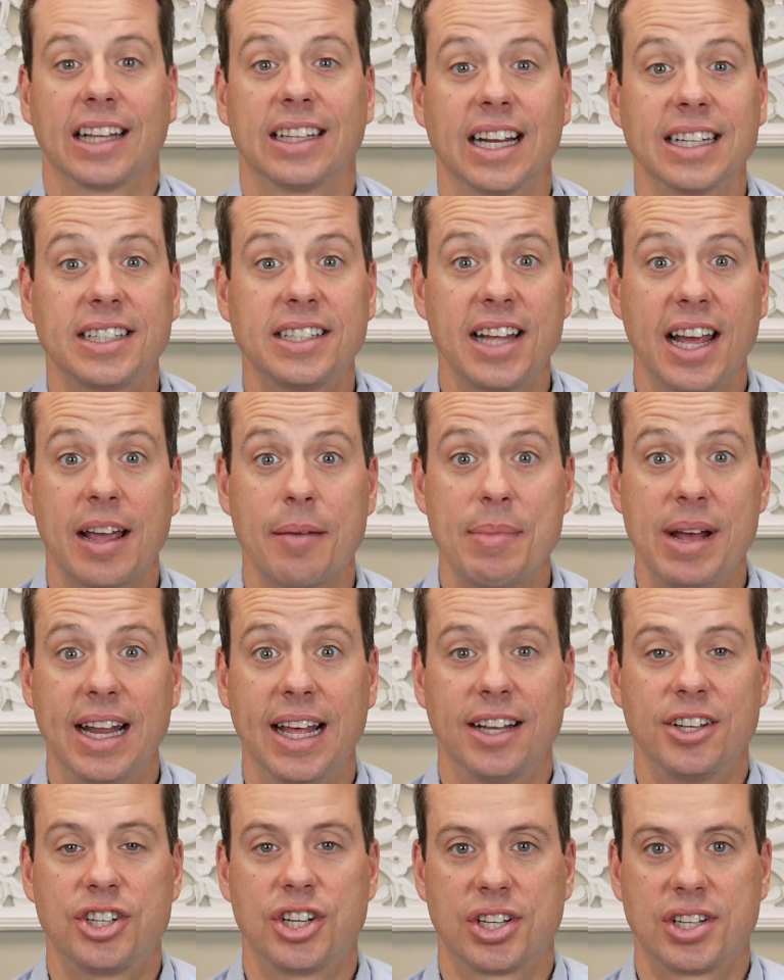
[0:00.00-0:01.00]
like to take a
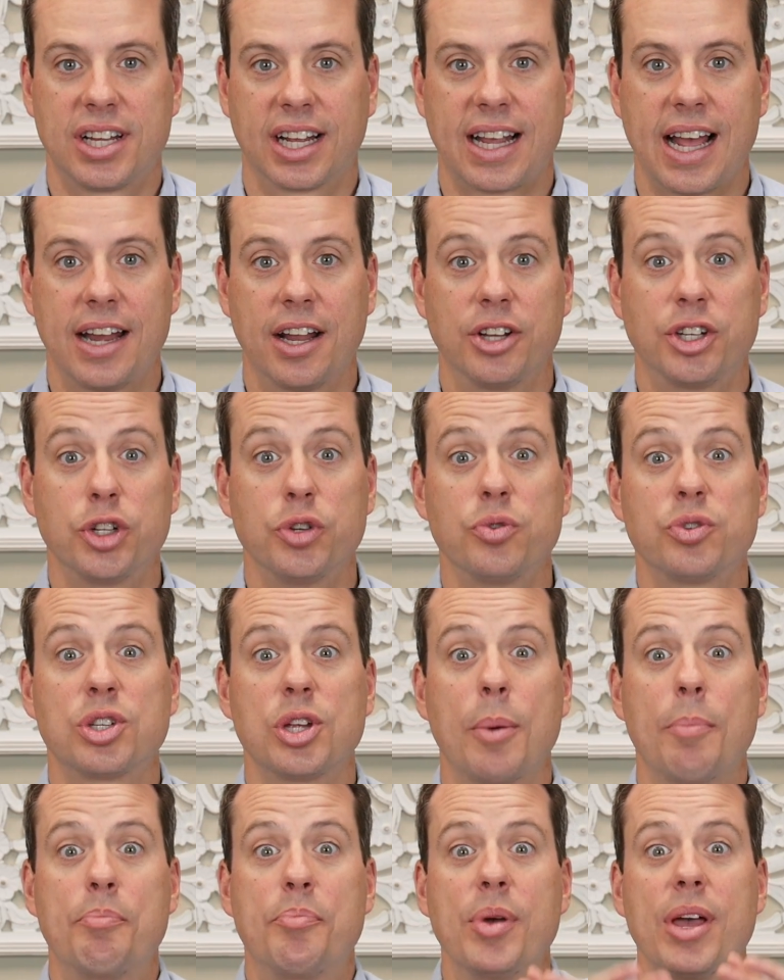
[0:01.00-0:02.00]
minute just to kind of do
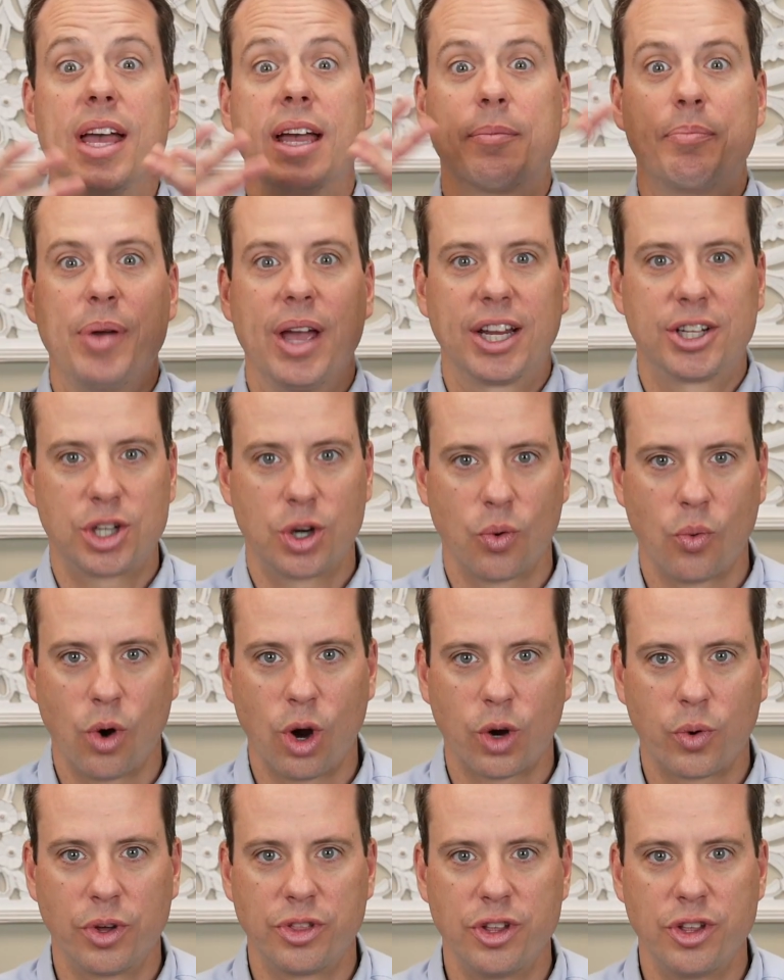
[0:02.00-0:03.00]
some big picture work with